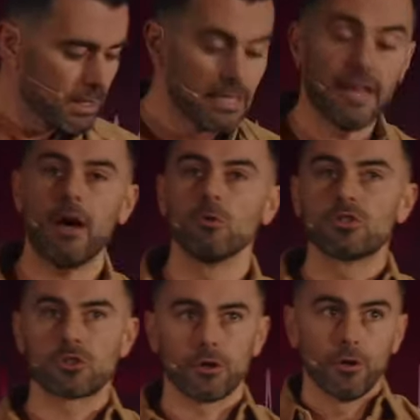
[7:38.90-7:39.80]
Now, that was
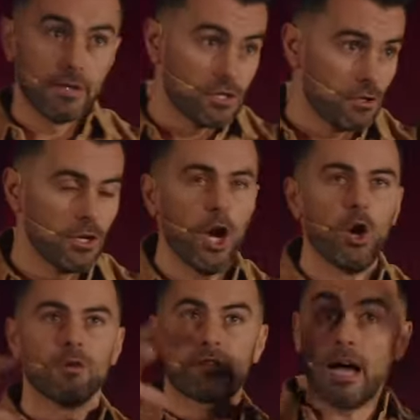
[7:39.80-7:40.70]
true, as you
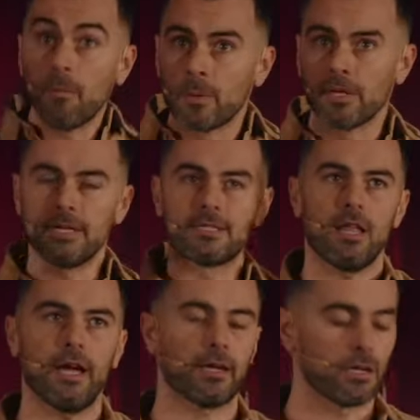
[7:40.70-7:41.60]
know, of companies
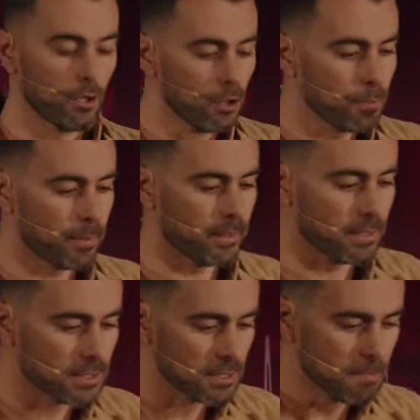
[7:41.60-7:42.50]
like
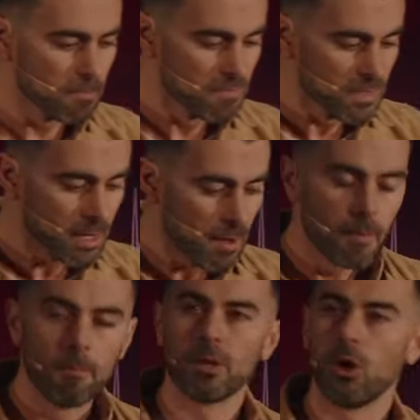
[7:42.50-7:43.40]
Cooper's,
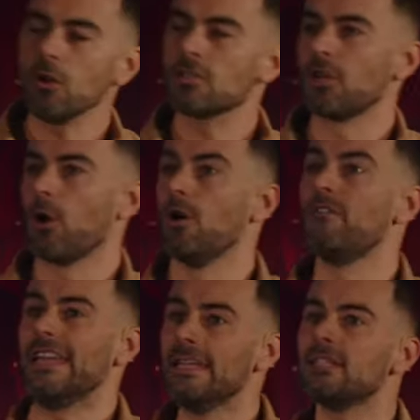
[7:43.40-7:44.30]
but also of
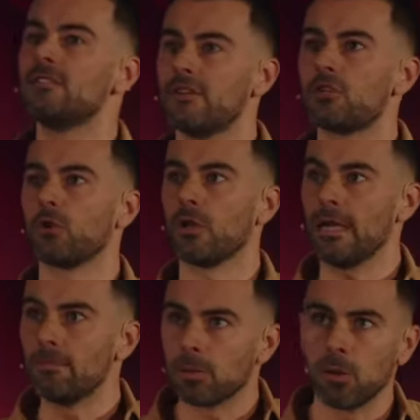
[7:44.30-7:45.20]
individual
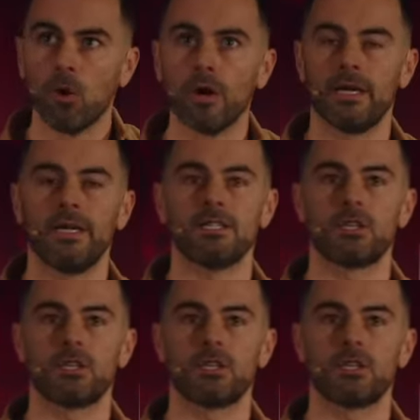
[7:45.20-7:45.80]
employees